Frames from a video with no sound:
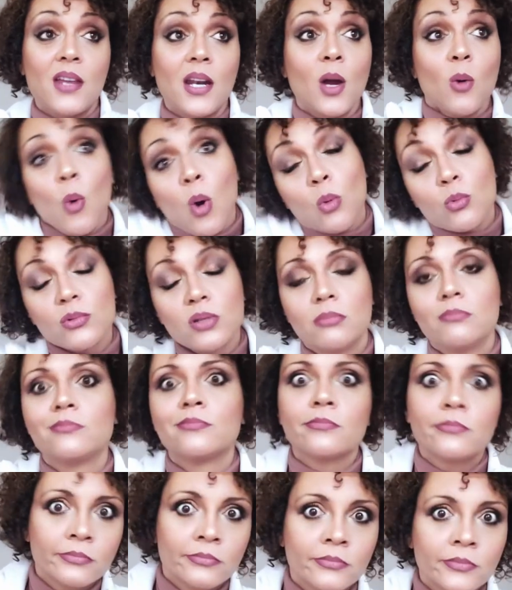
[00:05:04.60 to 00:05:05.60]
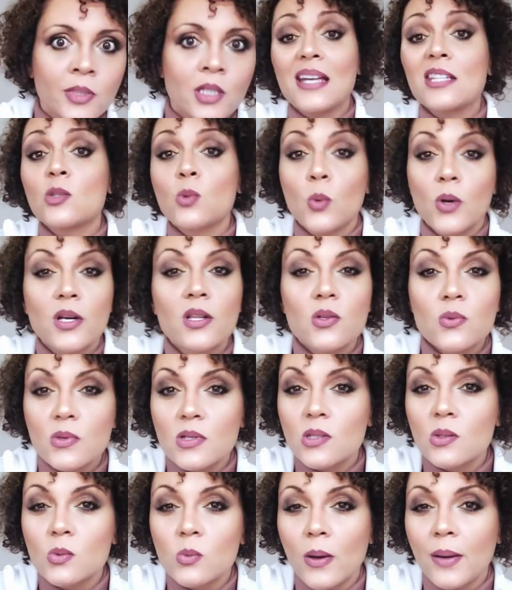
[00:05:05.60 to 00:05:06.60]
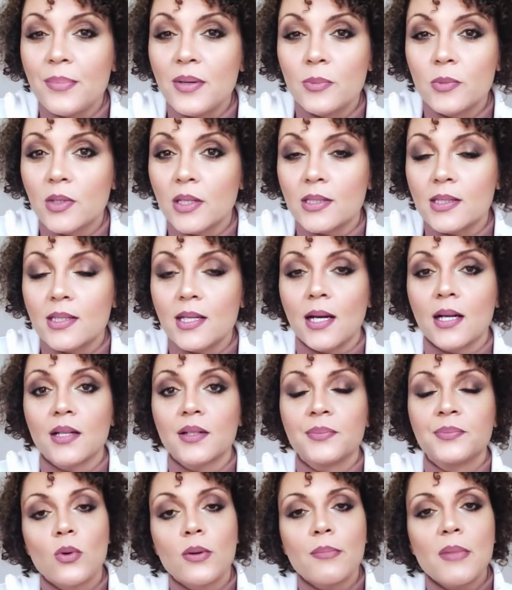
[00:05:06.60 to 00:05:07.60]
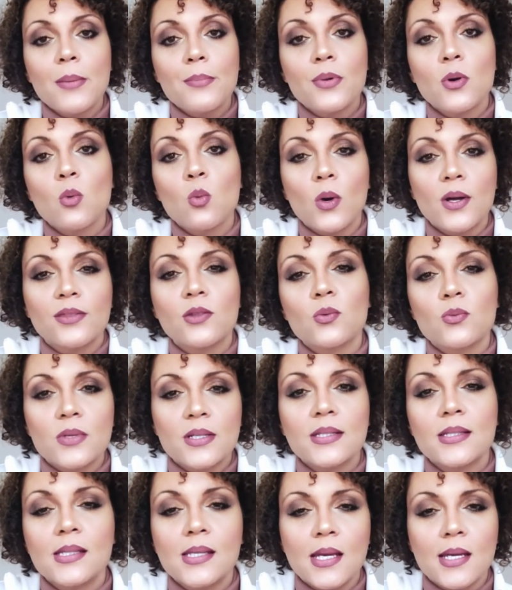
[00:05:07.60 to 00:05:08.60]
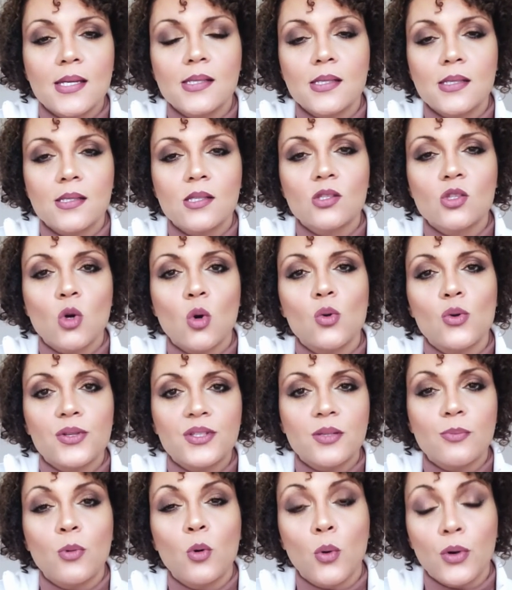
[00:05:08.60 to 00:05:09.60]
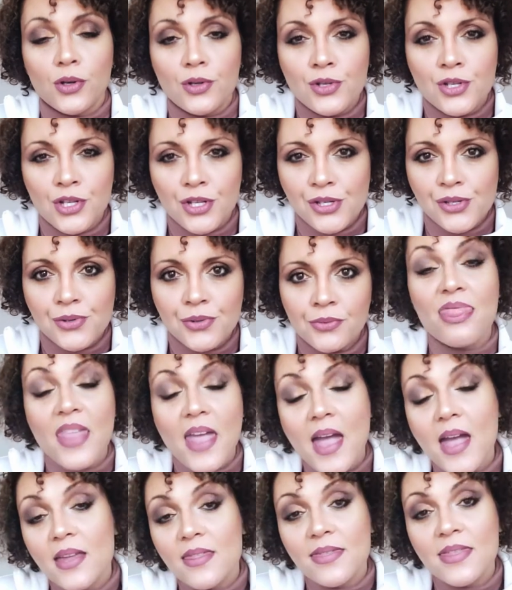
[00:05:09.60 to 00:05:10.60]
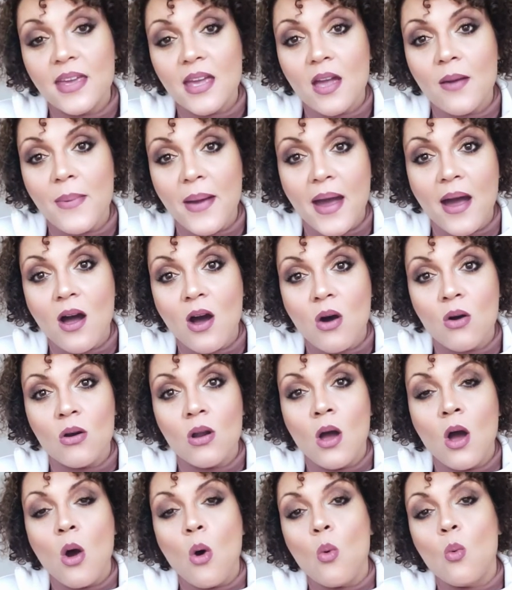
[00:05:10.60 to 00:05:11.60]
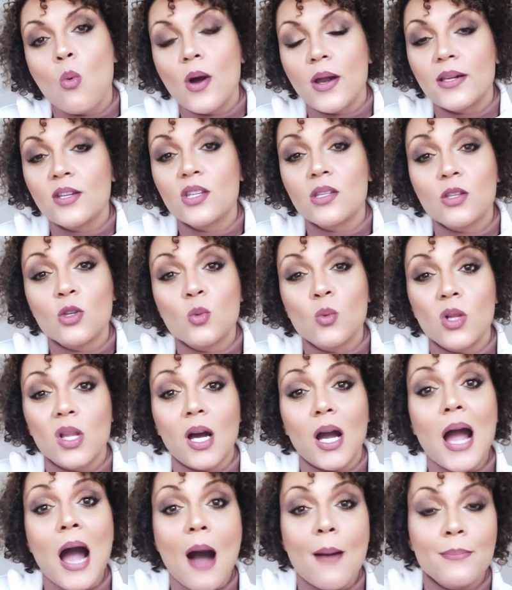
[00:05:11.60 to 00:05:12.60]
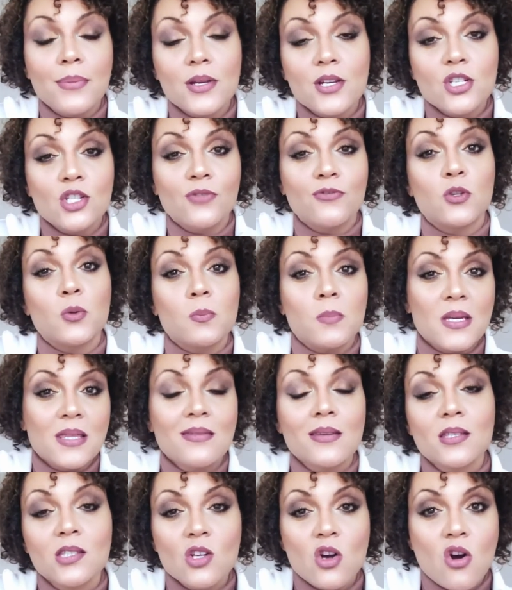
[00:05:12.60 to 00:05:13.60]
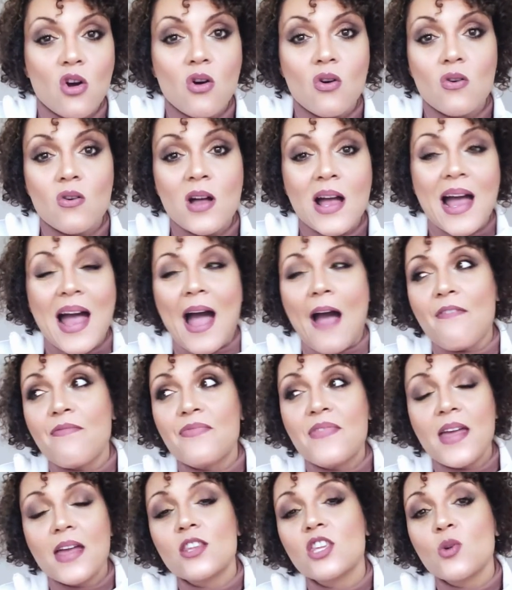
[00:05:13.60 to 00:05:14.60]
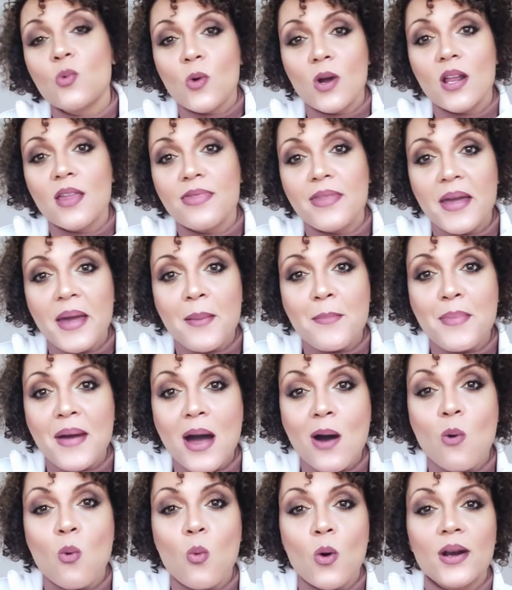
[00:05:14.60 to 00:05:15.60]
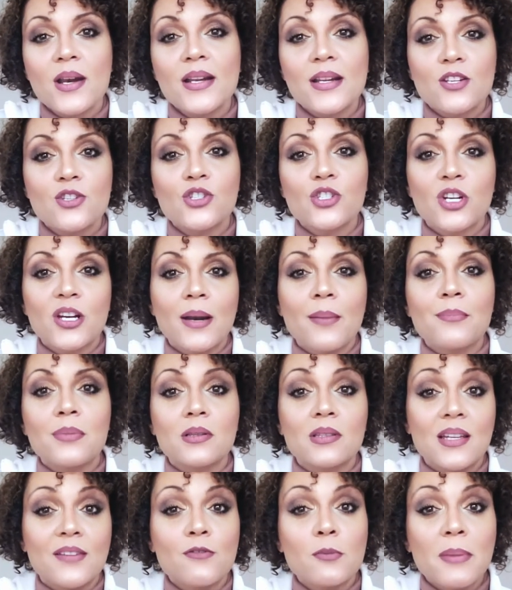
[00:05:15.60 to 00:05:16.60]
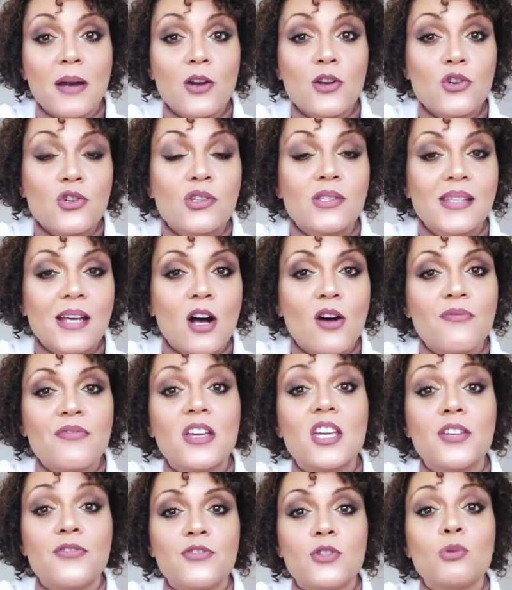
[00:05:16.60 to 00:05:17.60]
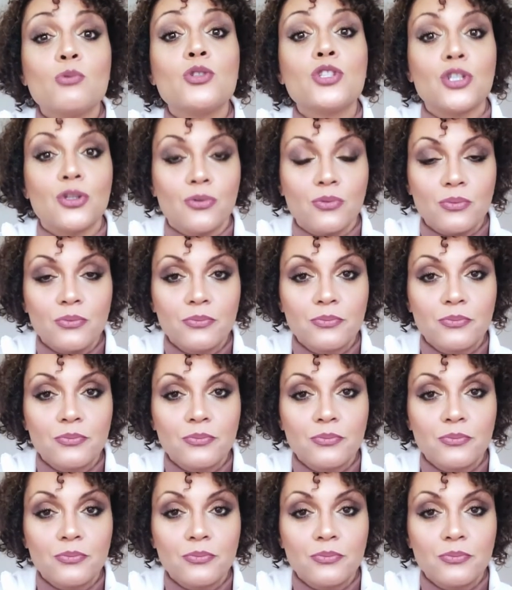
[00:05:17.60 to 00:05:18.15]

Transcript: then I won't. That's one of the reasons why people get stuck. Remember what the reason is this goal is important to you. Then think about what you will accomplish if you meet this goal. And then you want to think about what it is you're going to believe about yourself if you do.